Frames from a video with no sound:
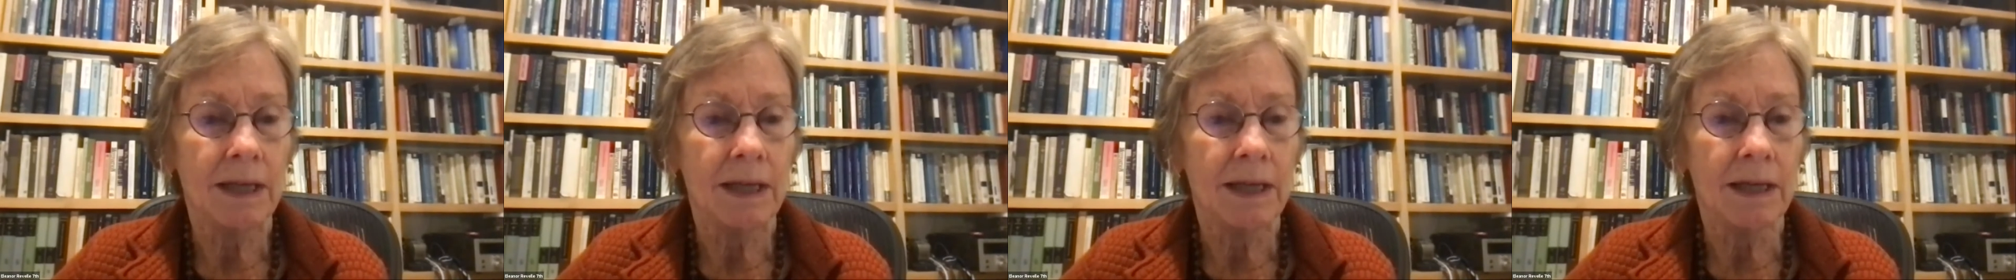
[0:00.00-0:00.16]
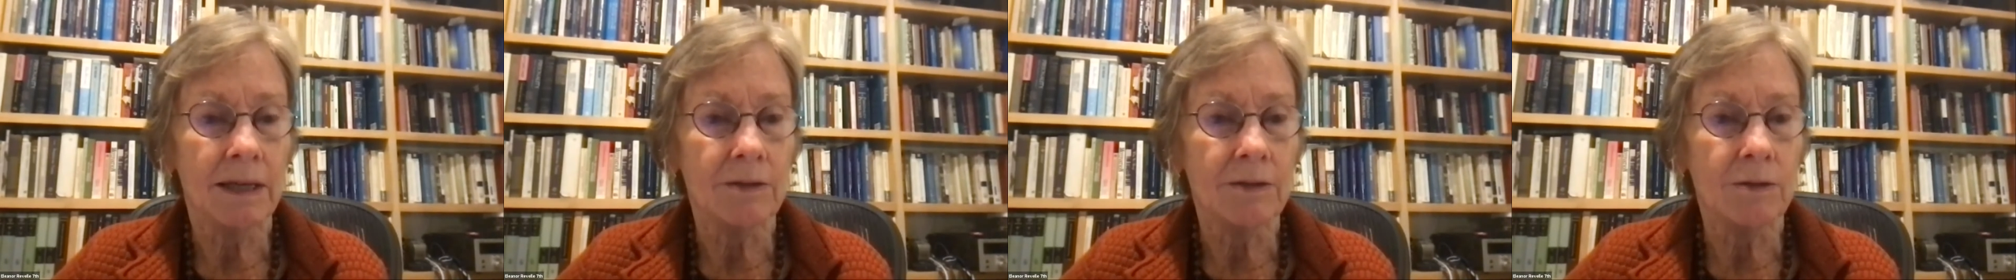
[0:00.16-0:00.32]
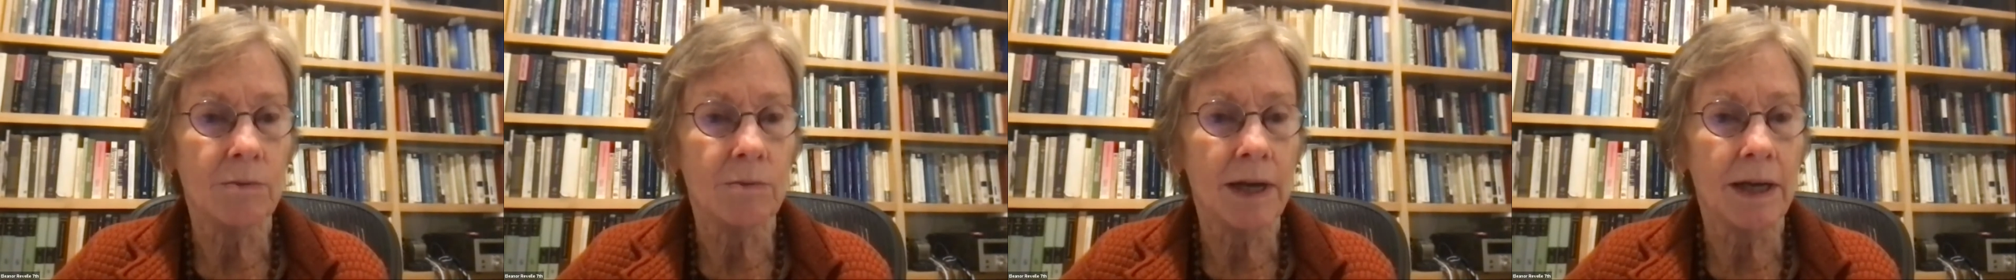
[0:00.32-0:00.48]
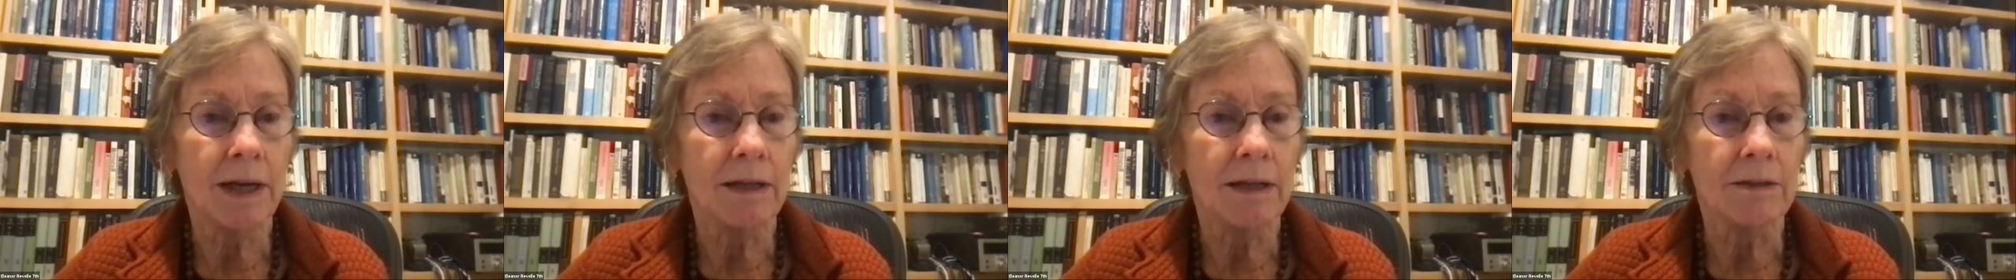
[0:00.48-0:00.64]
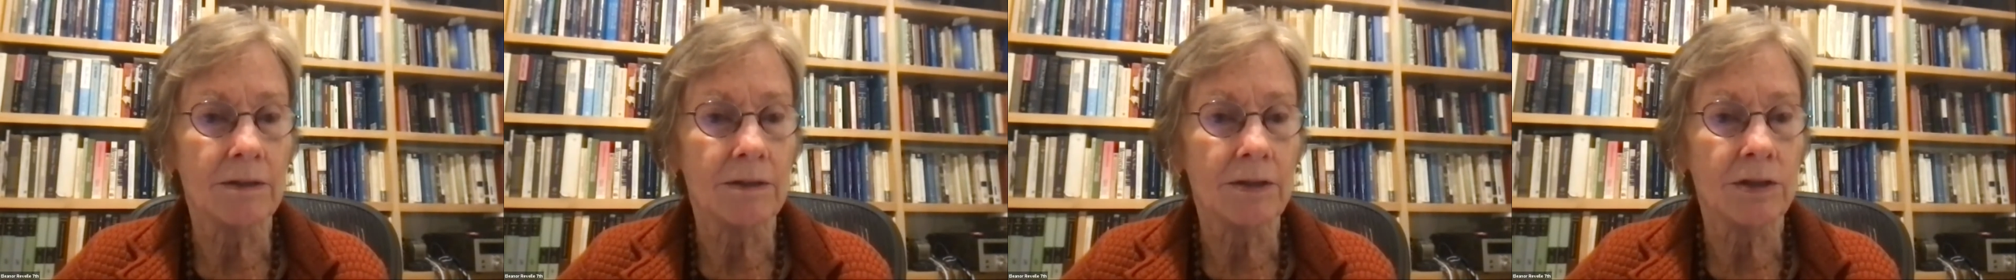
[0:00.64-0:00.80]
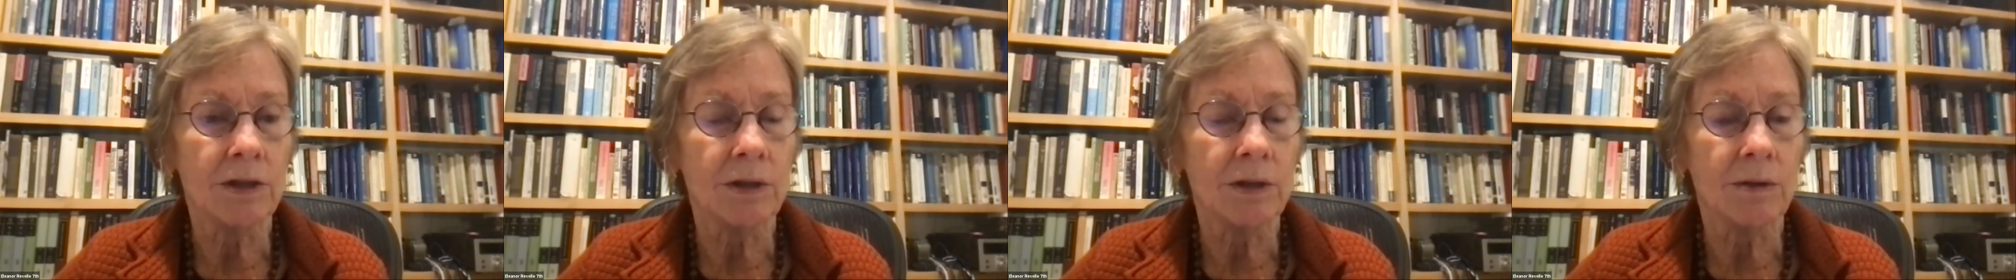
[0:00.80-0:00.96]
as
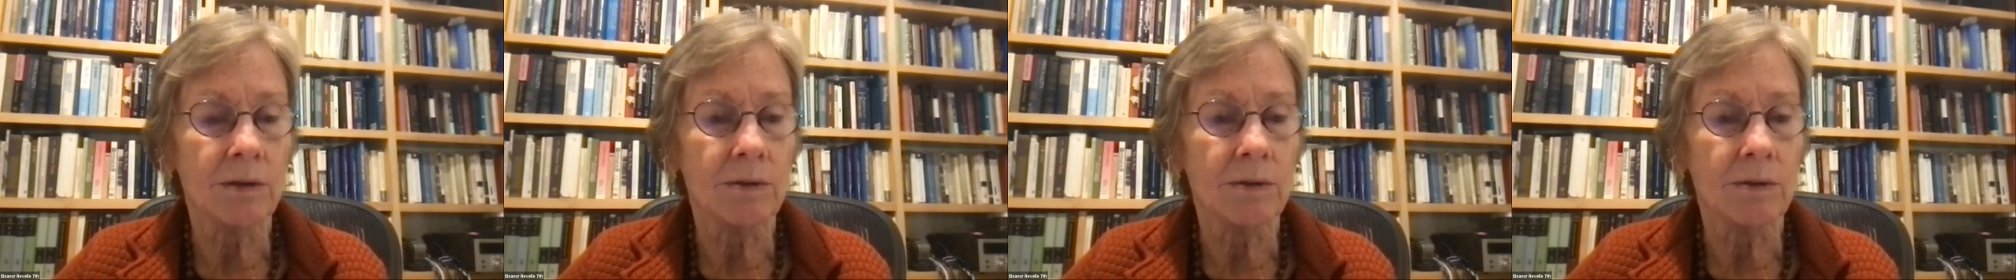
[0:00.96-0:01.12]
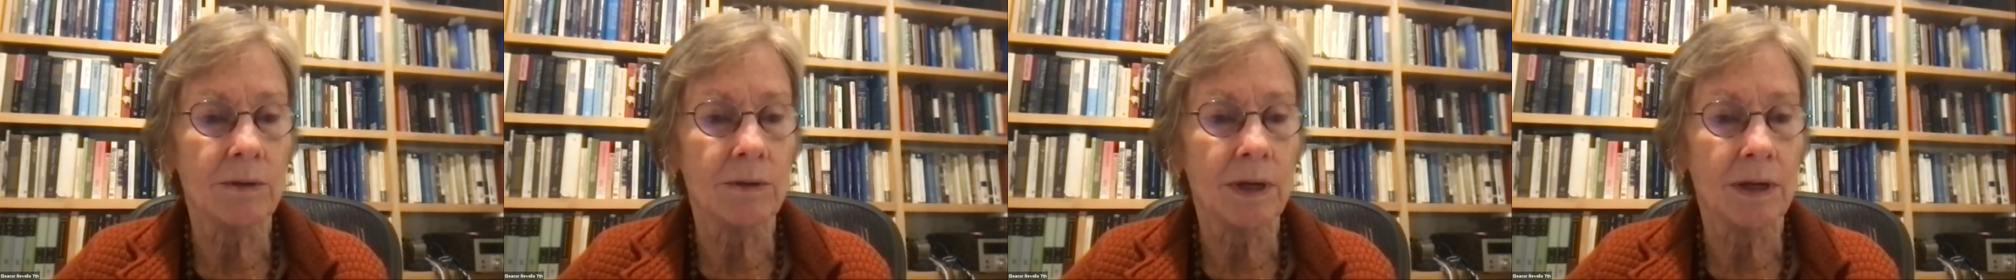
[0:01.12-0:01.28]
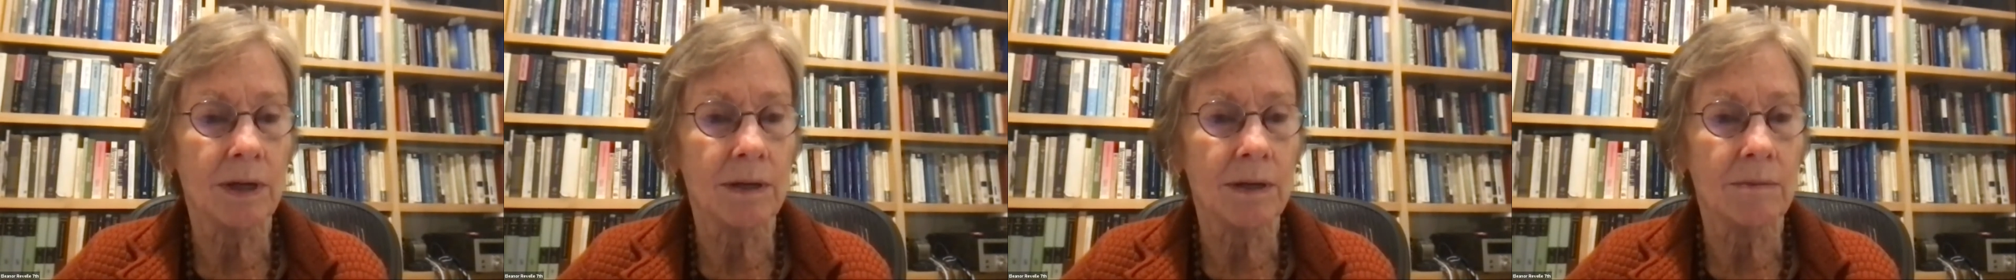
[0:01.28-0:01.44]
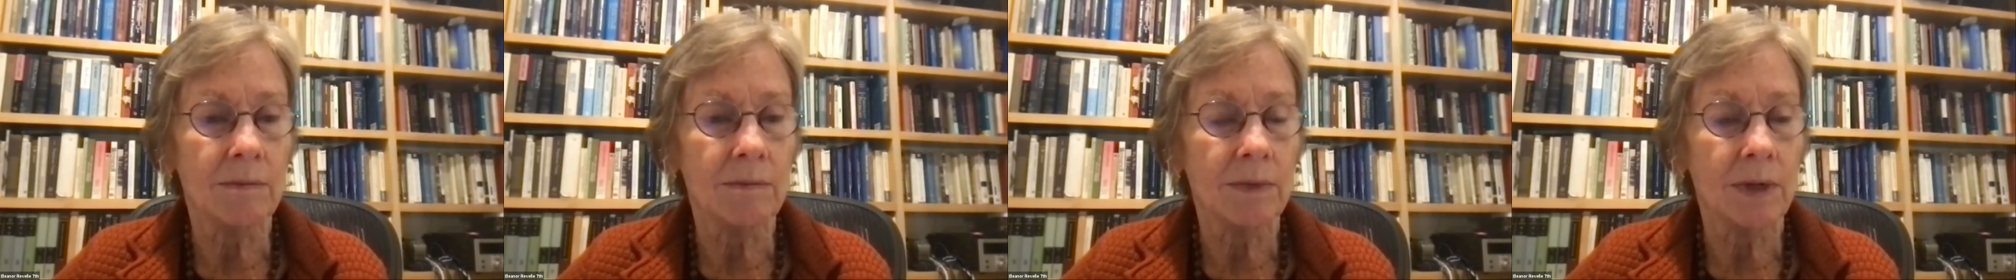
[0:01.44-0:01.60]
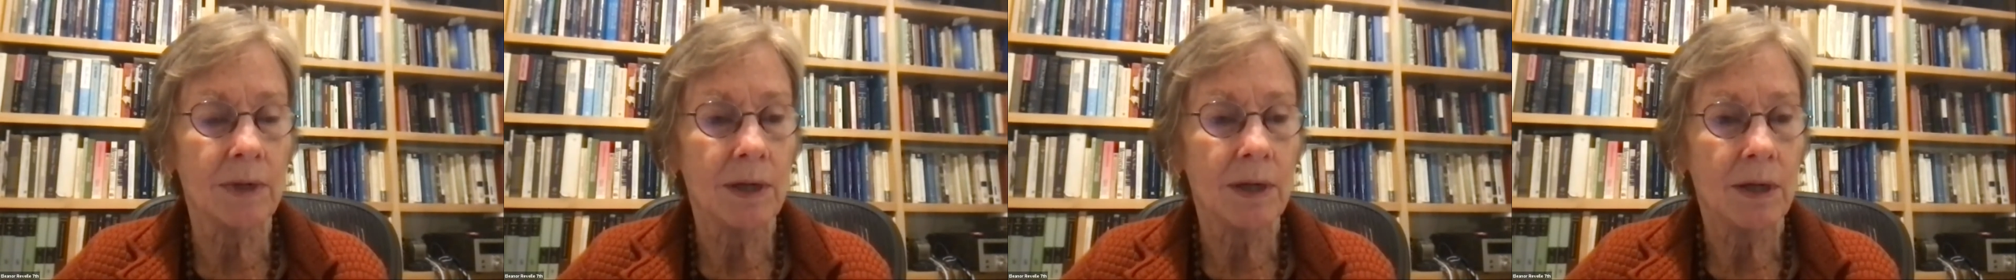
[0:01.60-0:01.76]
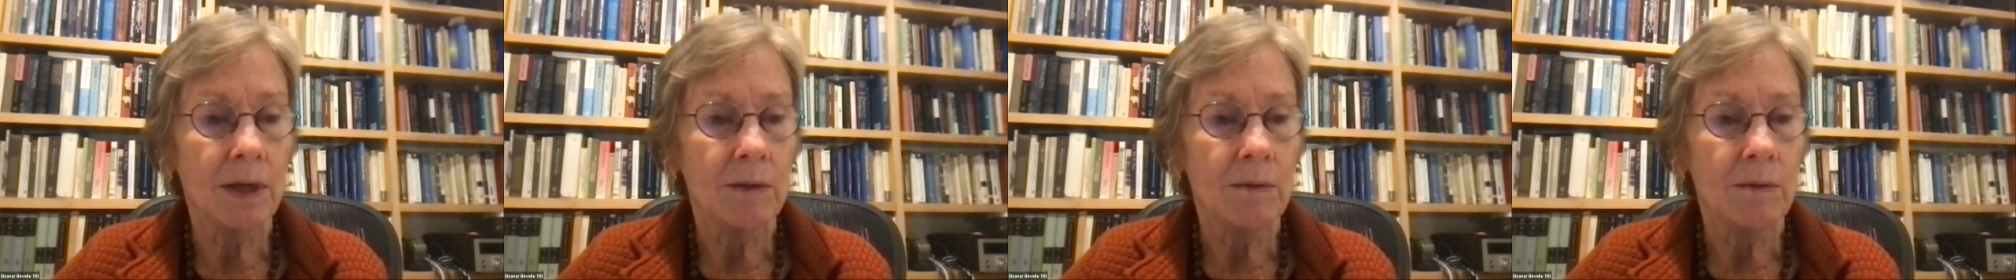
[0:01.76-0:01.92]
well. So
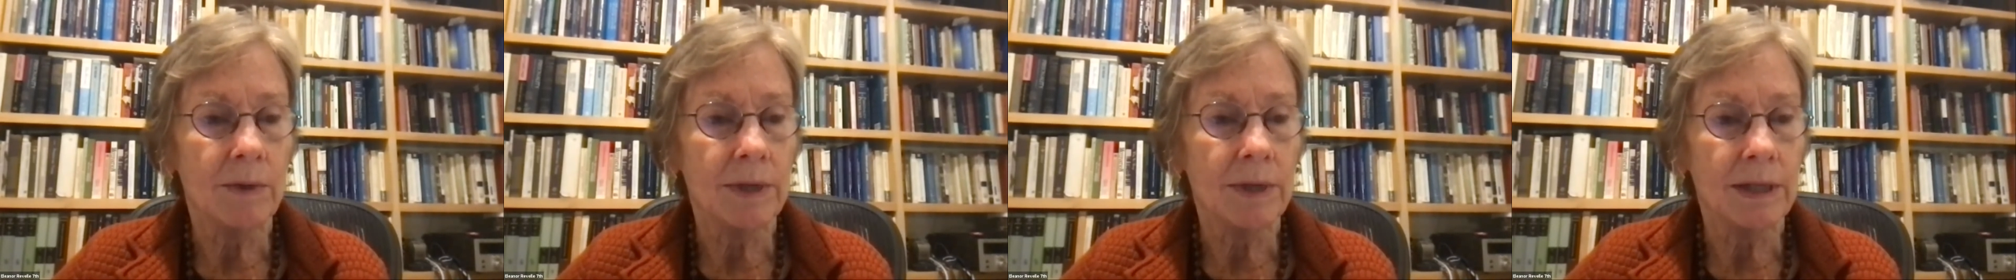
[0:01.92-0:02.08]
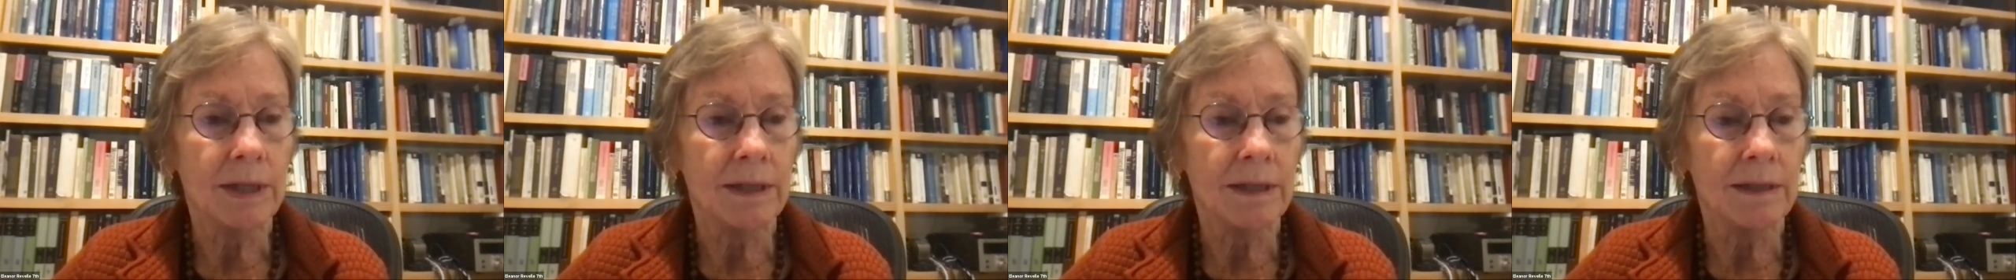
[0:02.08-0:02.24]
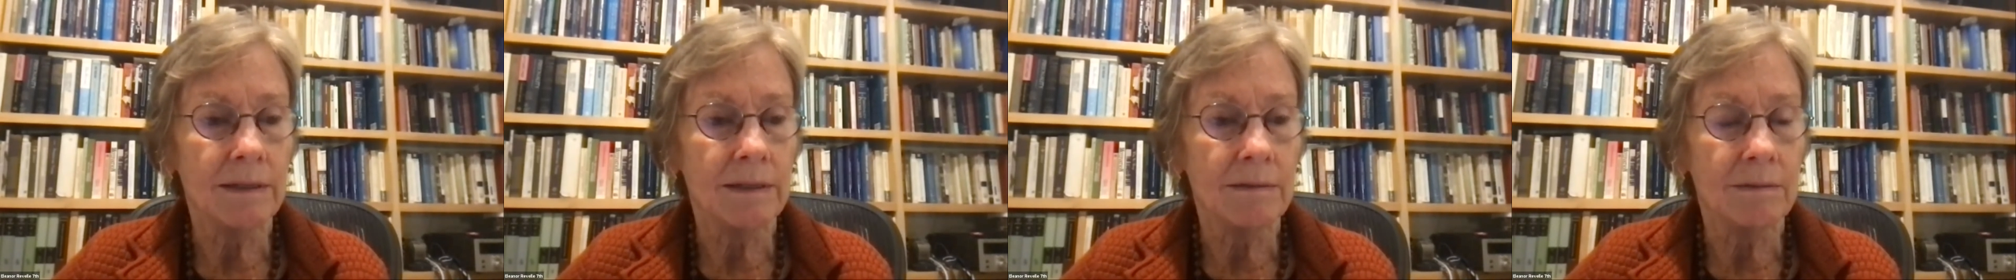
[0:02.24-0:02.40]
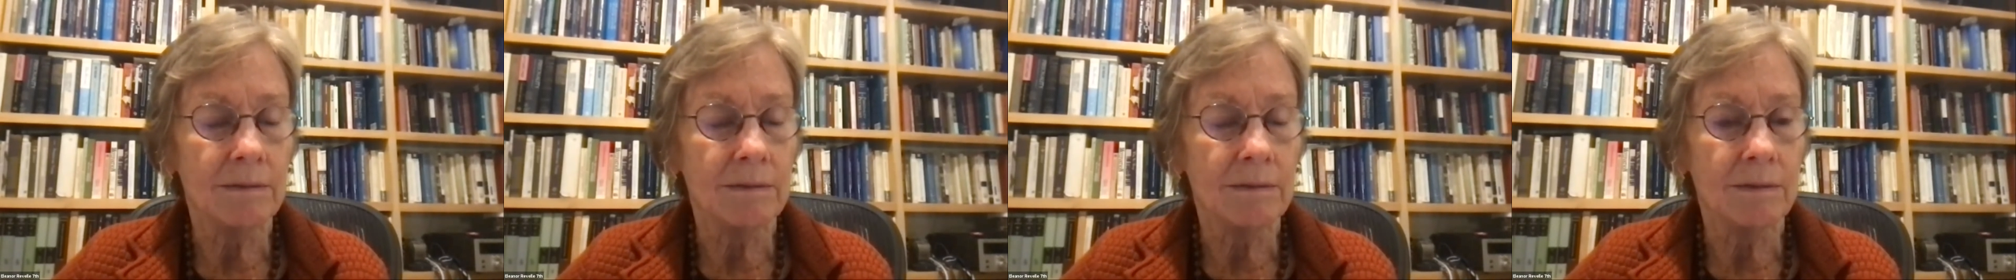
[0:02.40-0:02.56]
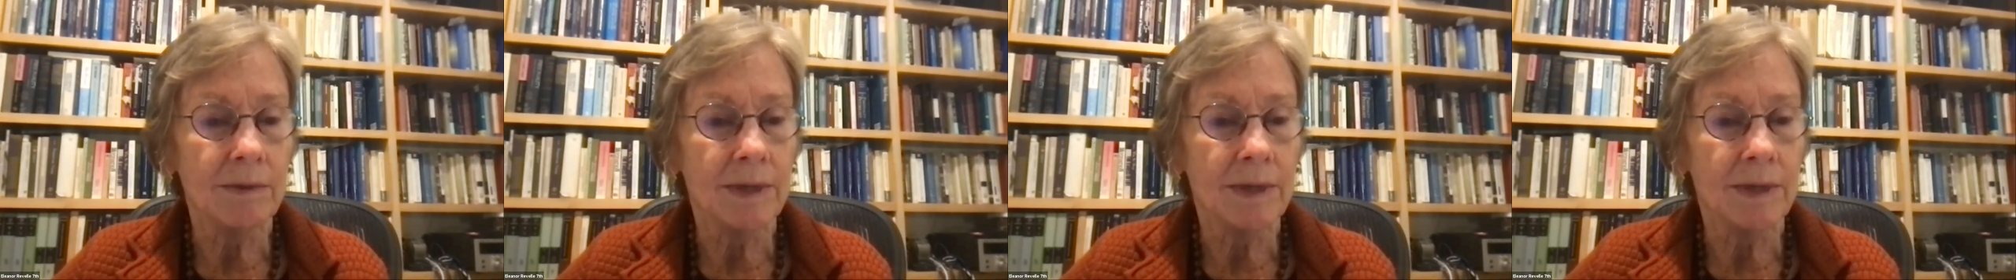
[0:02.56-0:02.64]
we